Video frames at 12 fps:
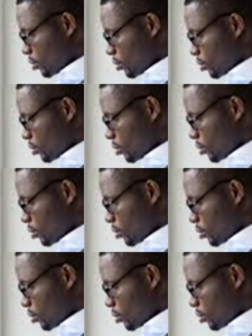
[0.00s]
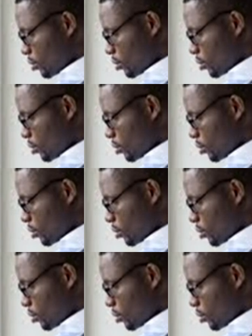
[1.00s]

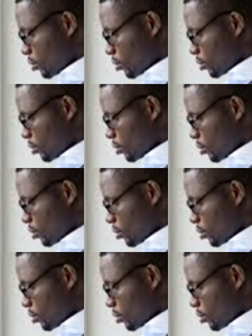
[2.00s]
The person shown says nothing.